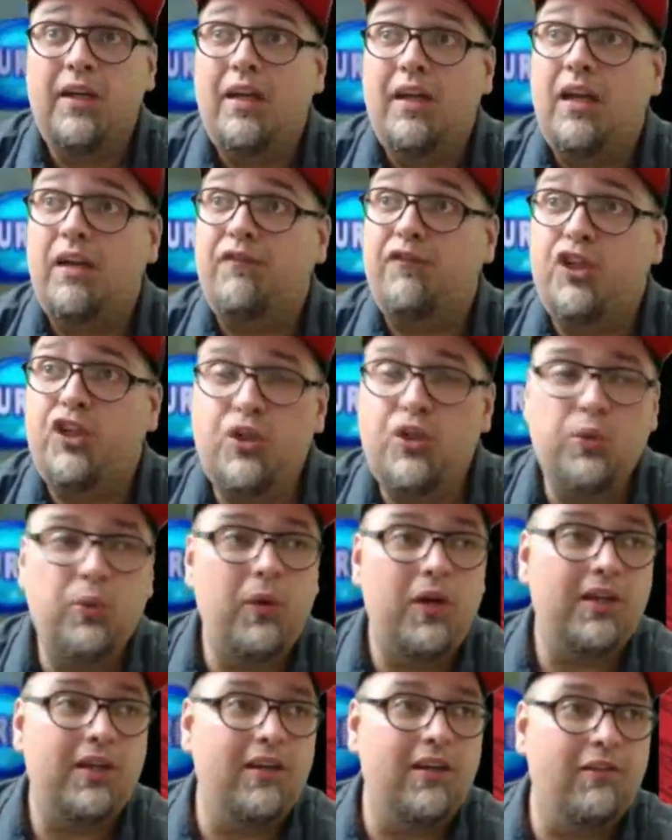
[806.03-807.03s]
If you
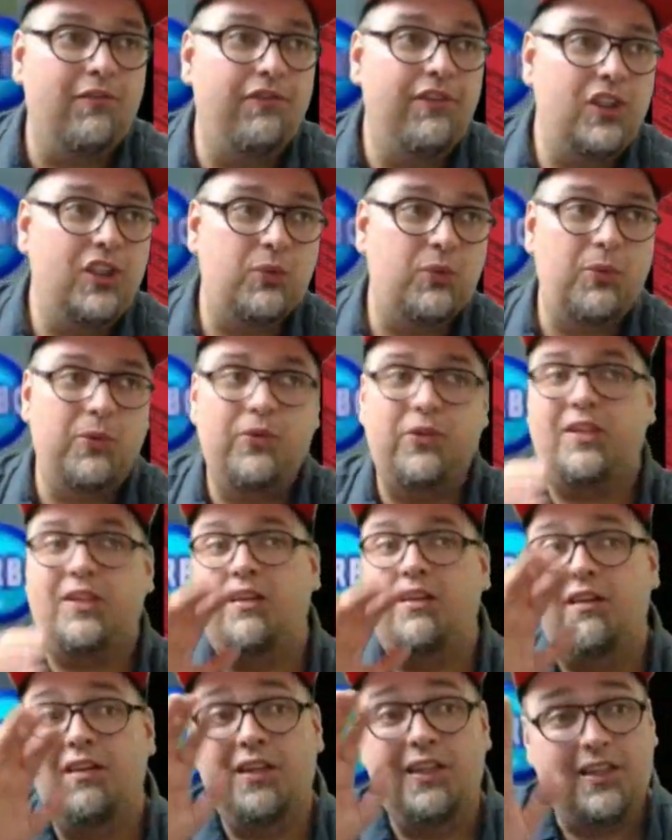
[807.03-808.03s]
want your visuals
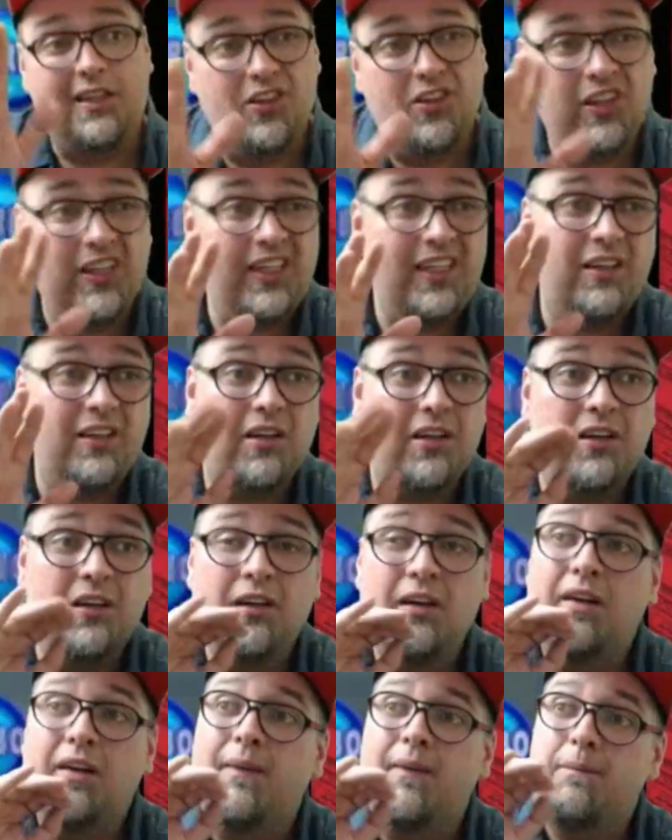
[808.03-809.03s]
looking cleaner
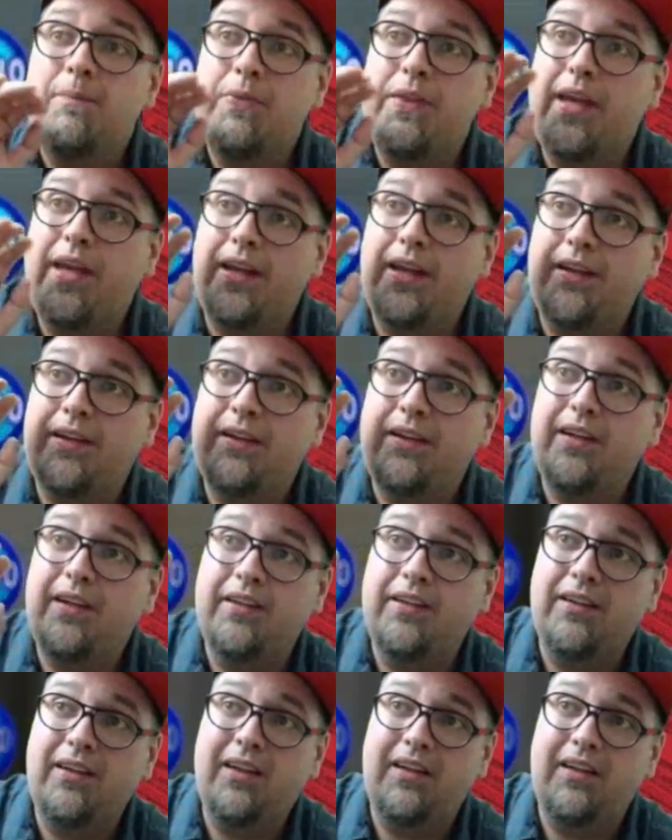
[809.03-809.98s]
and, and,